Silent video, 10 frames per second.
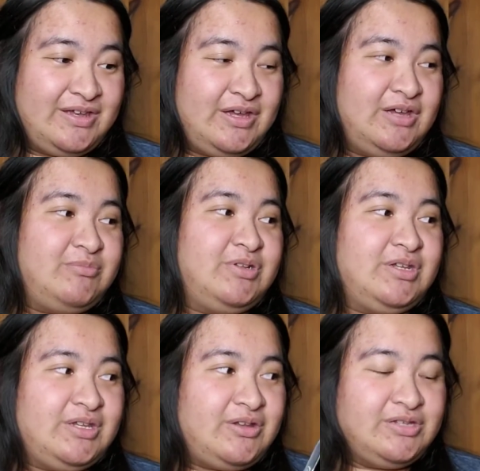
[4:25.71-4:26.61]
Um,
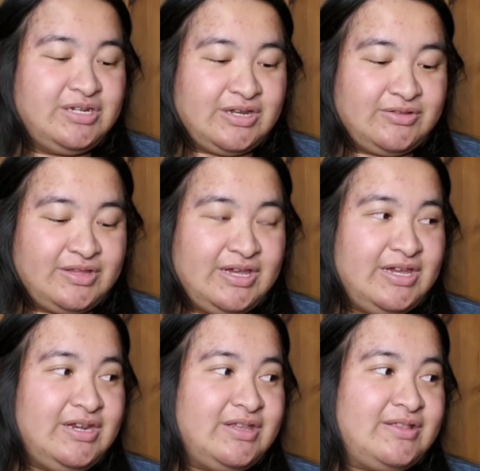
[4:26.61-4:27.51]
the only
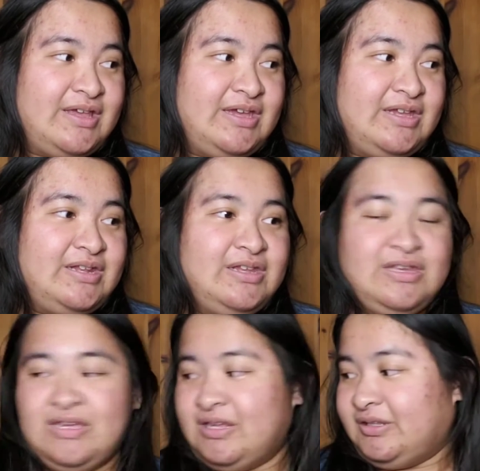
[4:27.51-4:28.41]
downside is that
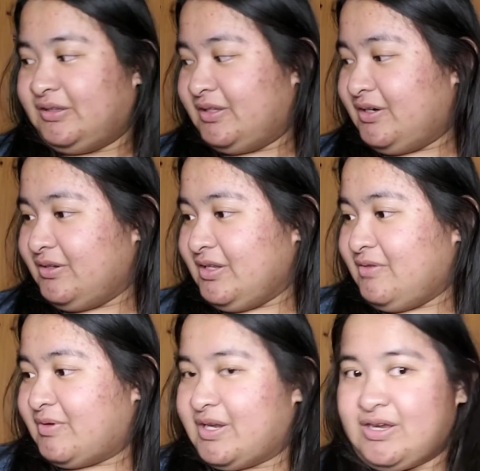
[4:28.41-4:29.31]
literally
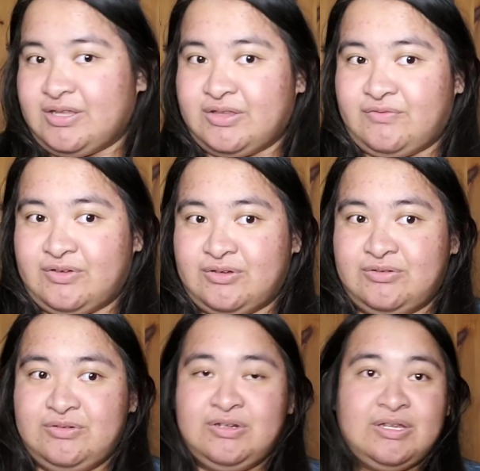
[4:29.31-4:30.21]
when I got the
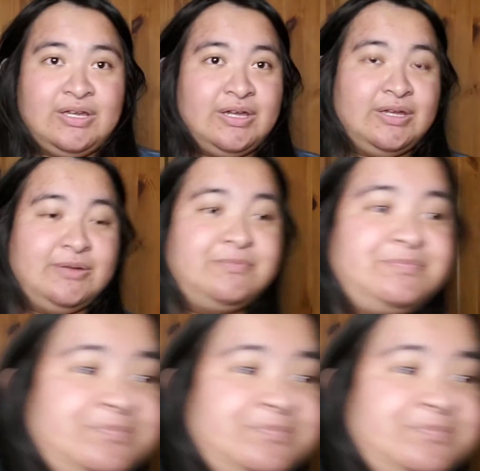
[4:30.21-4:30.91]
phone, um,